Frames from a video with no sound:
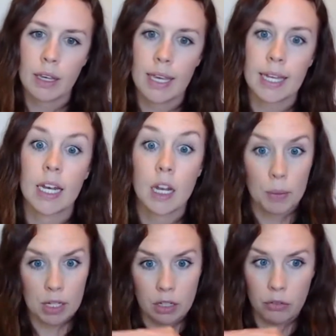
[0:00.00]
in an
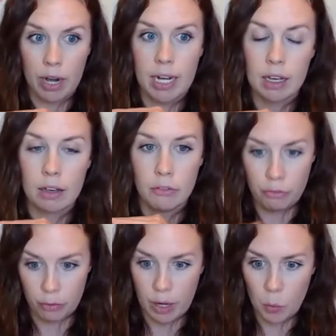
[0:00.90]
opinion writing
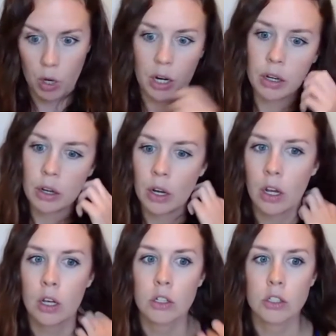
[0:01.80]
framework.
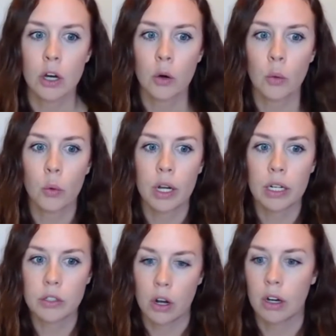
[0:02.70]
So we're
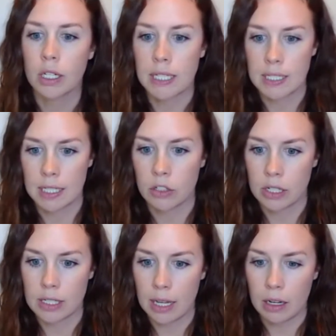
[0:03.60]
going to talk, since I
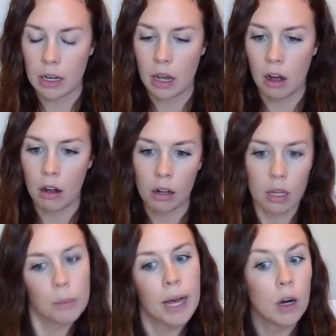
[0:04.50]
just said
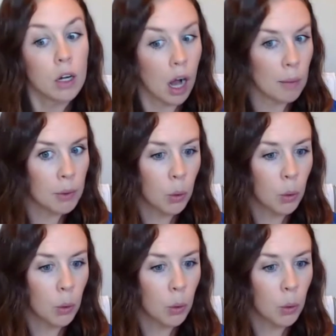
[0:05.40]
all about Common